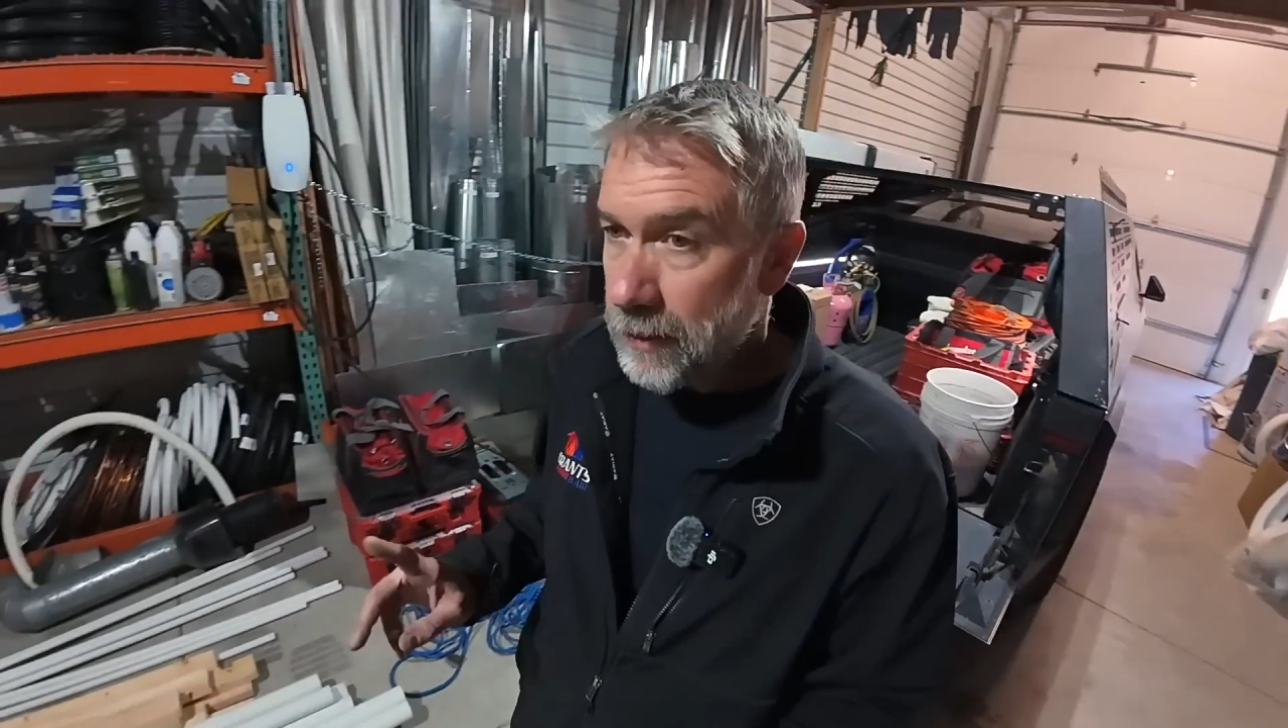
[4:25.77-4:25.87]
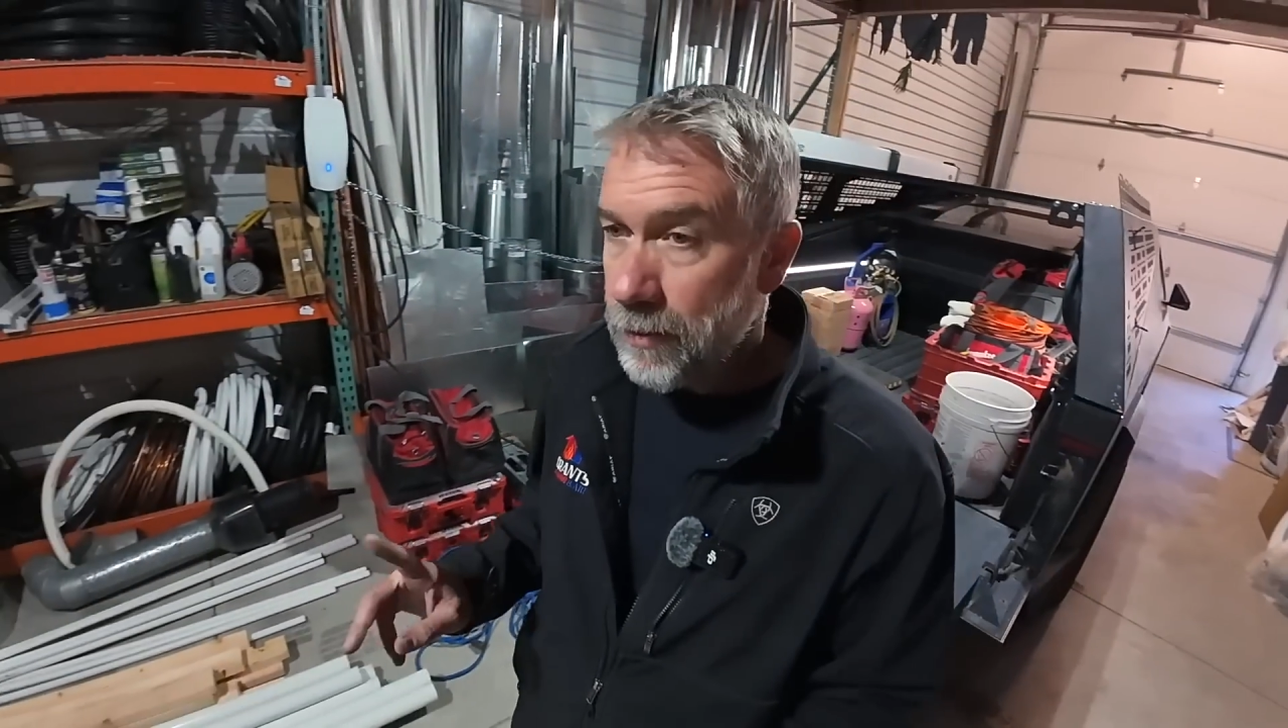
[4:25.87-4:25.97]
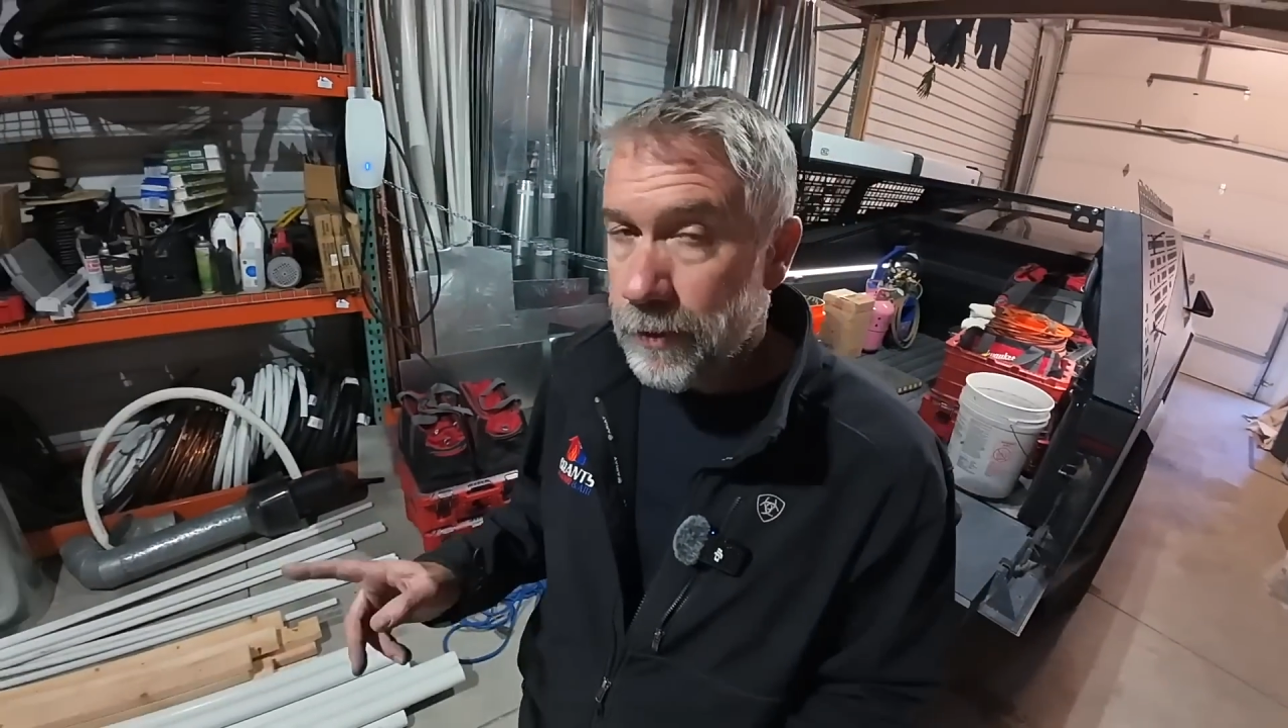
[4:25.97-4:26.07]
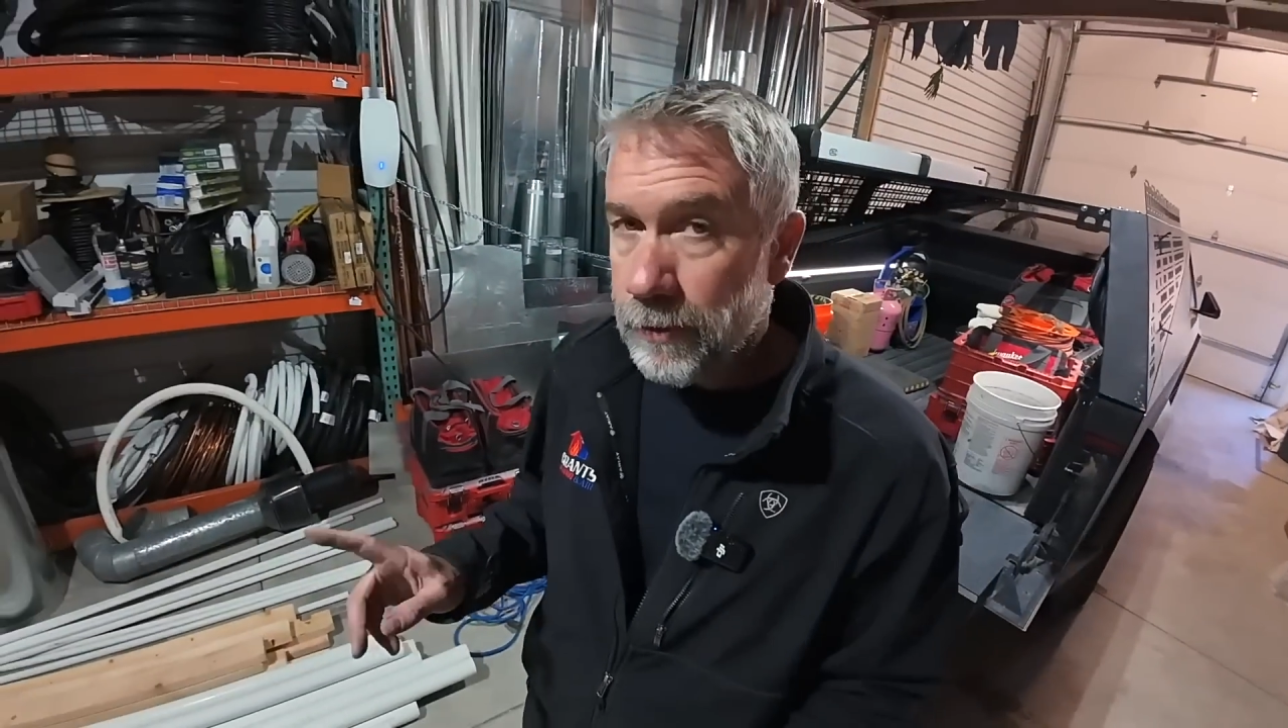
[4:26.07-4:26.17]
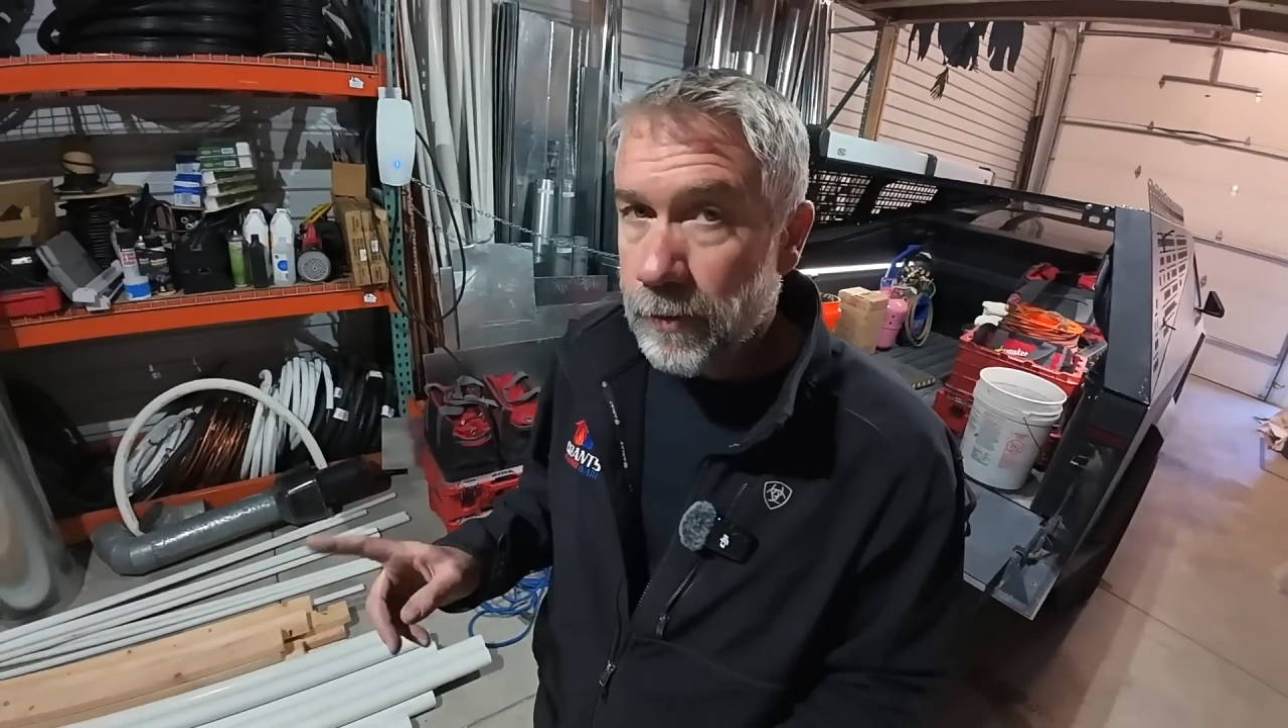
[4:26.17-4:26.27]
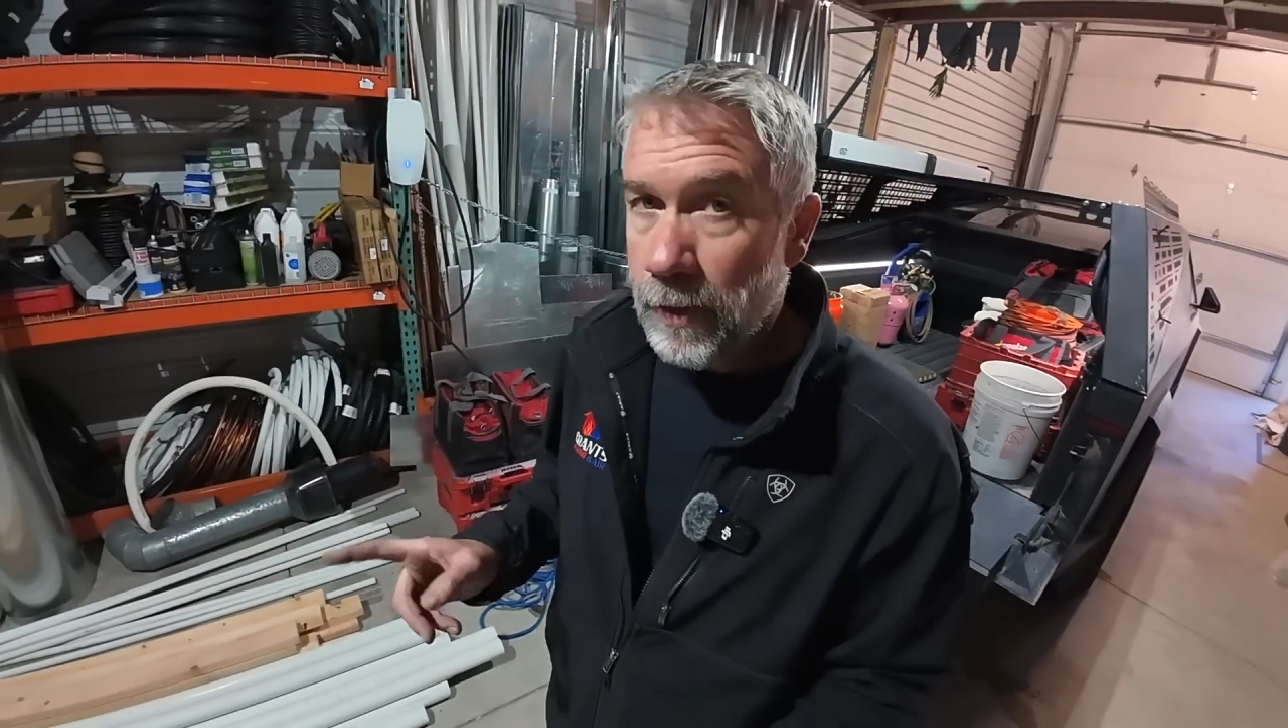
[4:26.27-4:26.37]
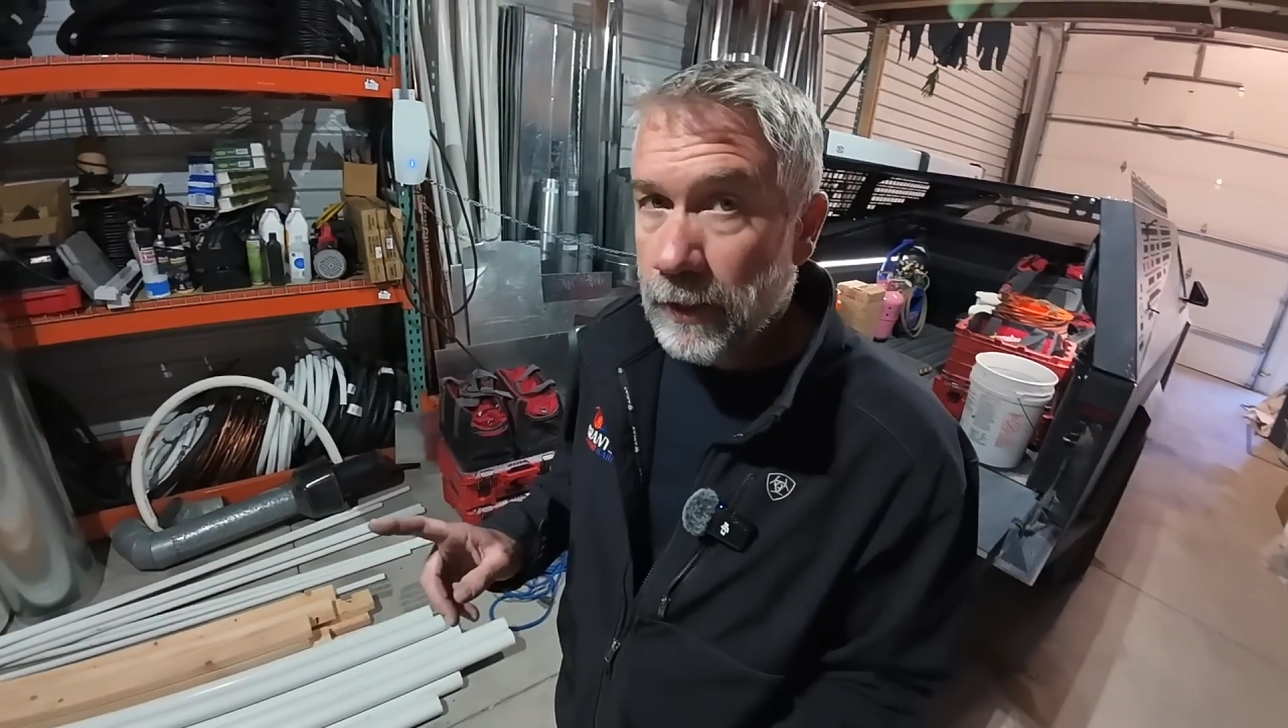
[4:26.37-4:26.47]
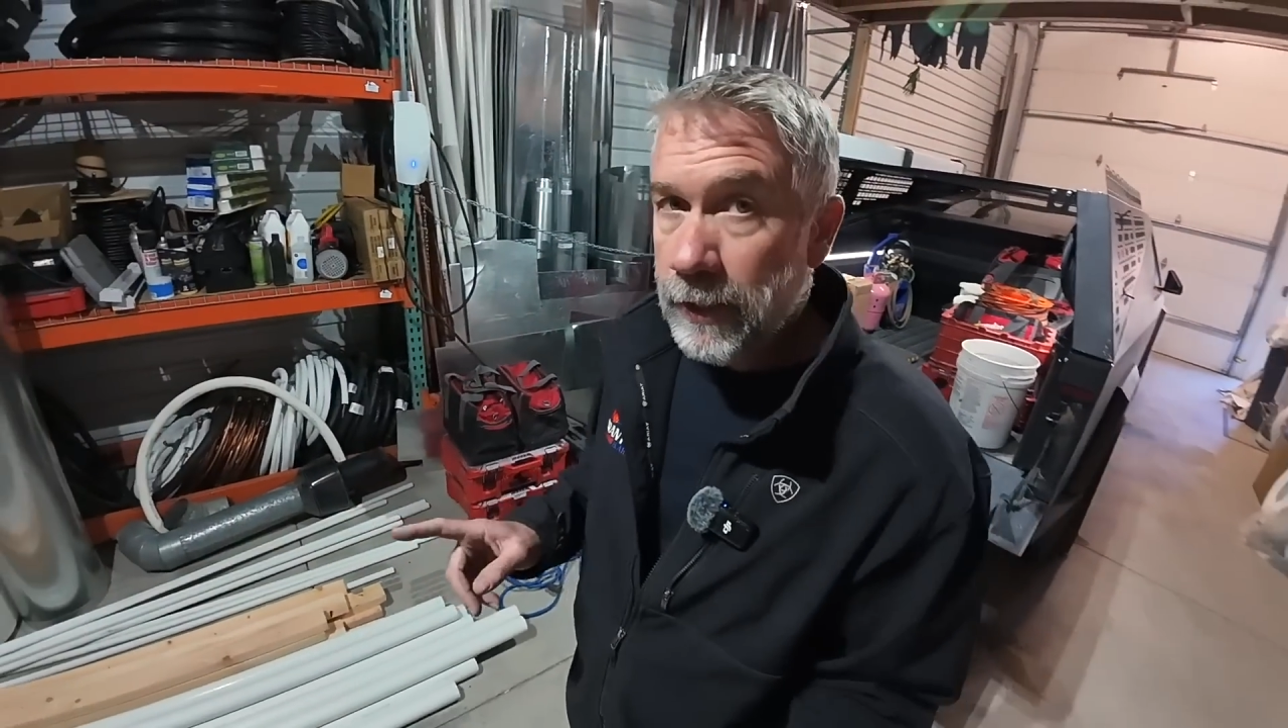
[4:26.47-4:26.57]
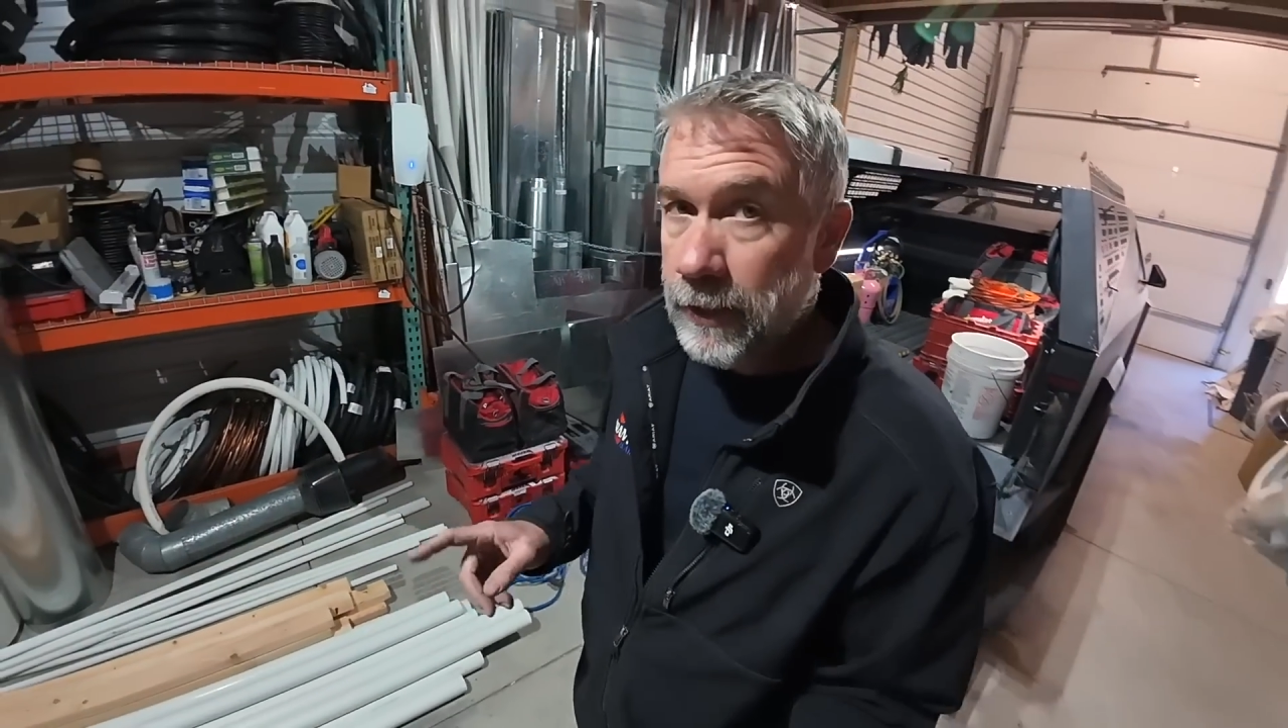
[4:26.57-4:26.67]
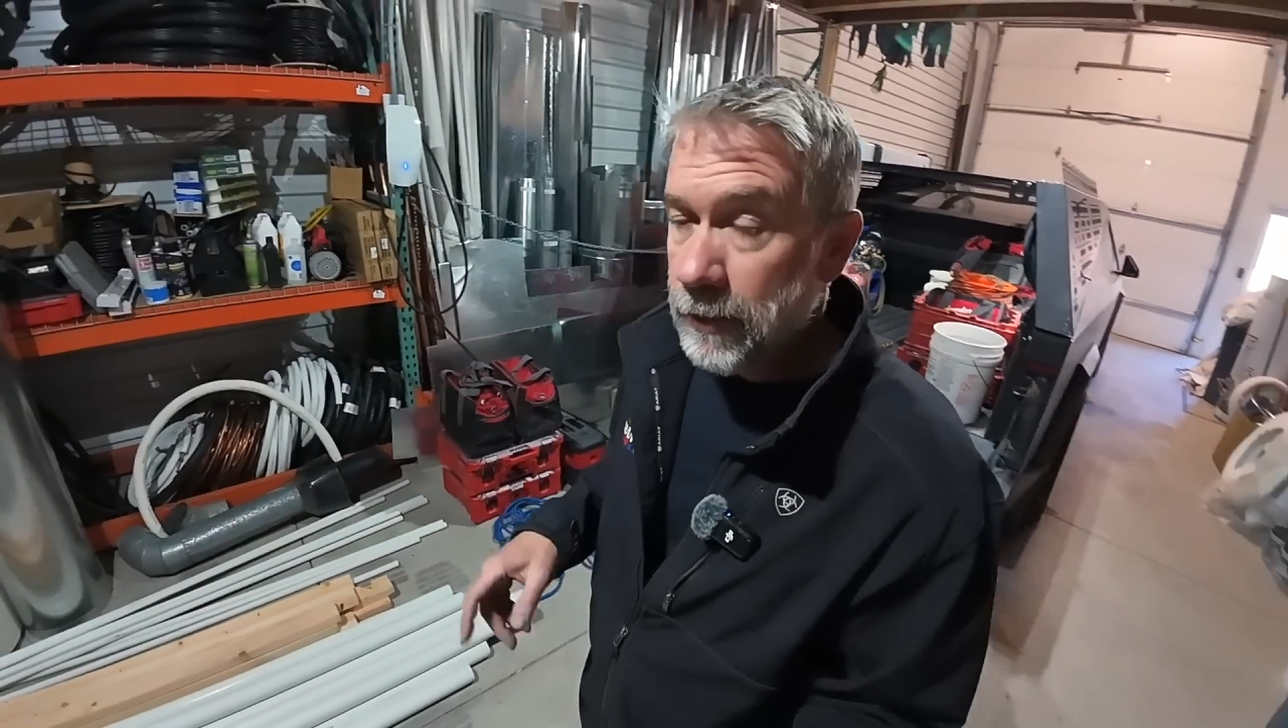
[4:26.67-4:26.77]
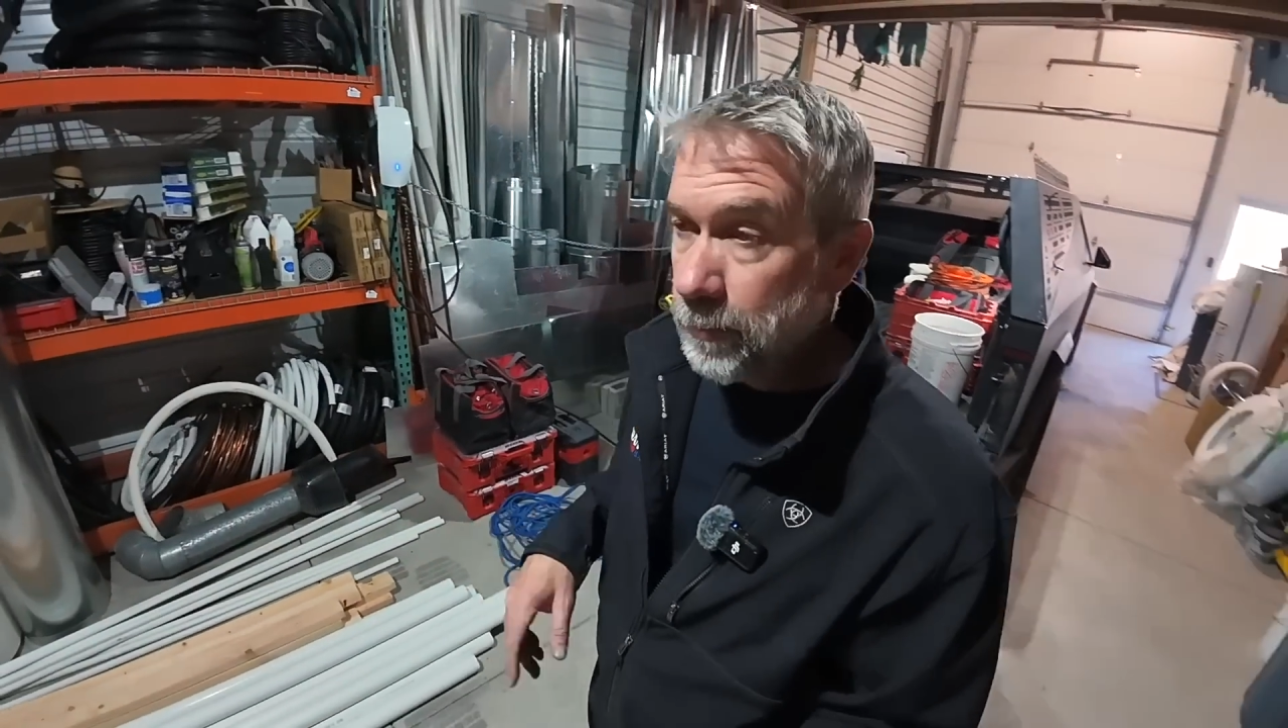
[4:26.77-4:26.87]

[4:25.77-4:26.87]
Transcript: go do like